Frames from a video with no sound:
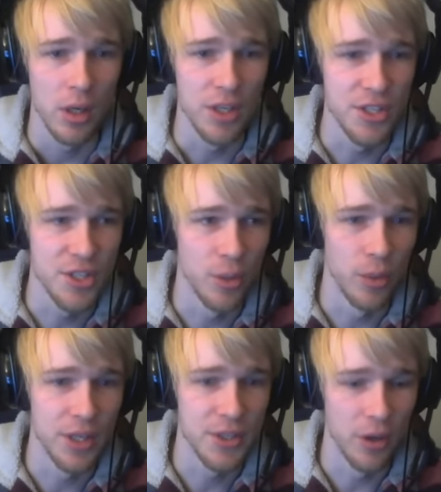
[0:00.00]
It's just the
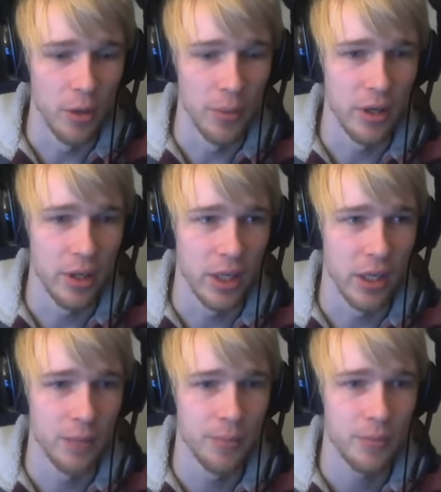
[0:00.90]
way it's gotta be,
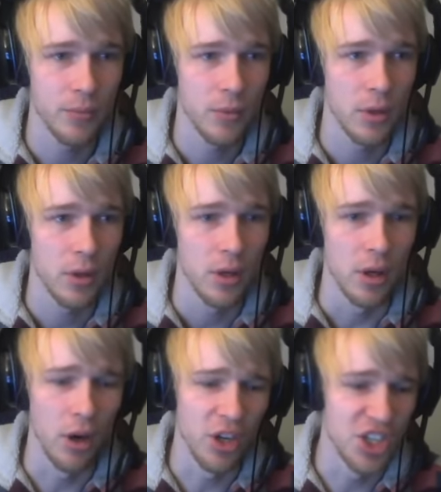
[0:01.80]
okay?
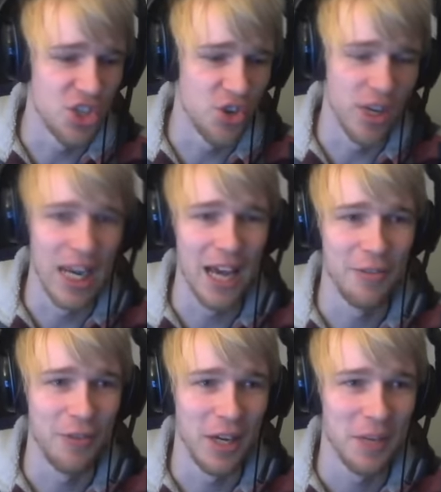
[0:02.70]
Oh, he's drain
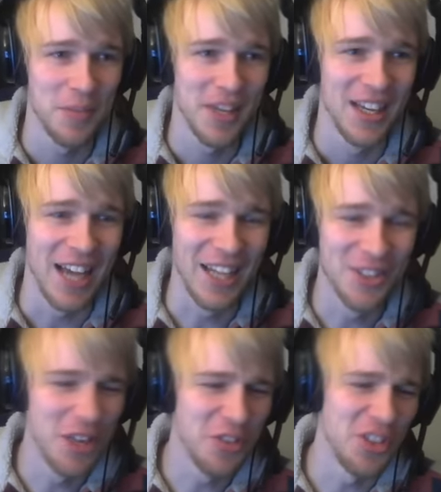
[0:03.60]
lifing. I
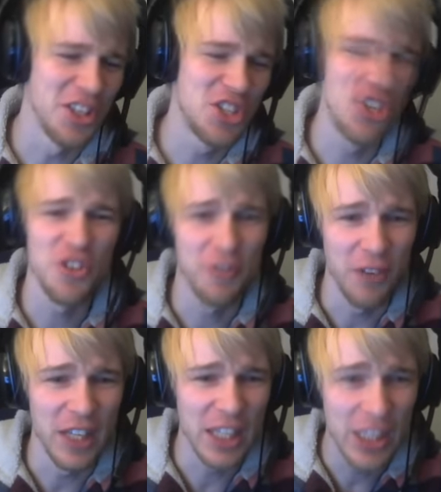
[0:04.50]
don't even. This doesn't
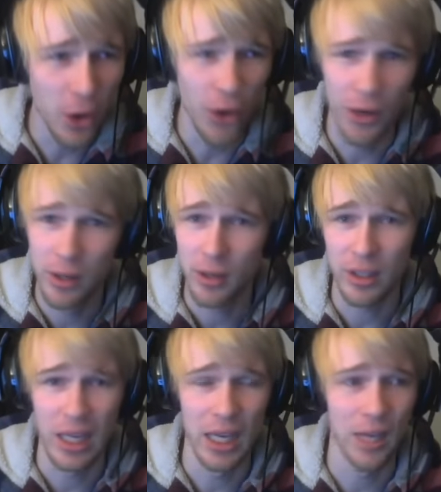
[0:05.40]
feel good,
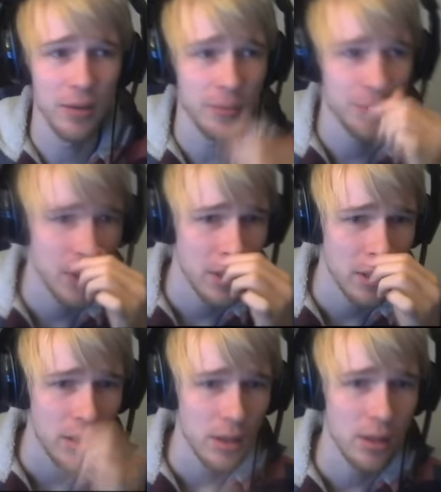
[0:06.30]
okay?
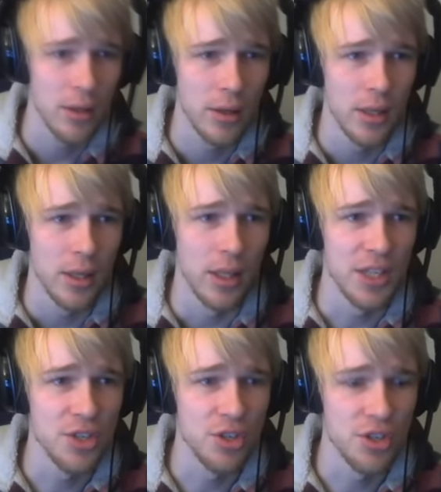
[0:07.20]

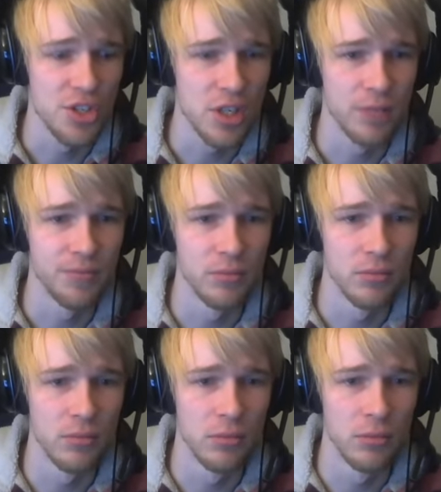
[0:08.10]
It's just.
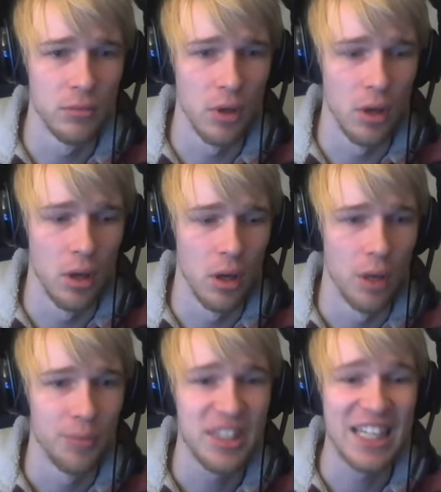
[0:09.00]

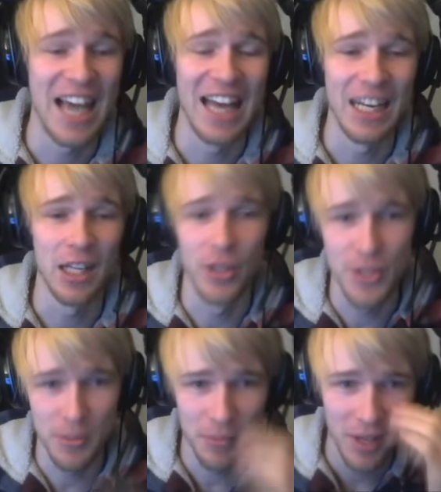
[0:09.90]
Yeah,
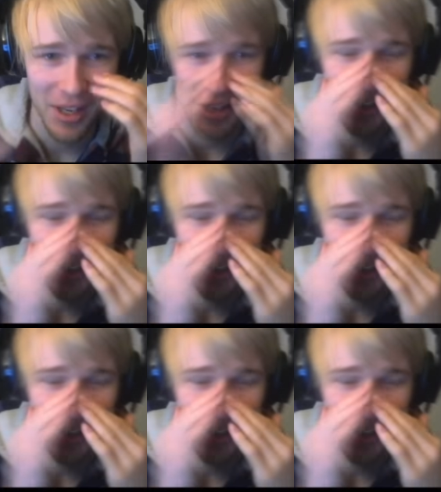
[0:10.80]
cataclysm.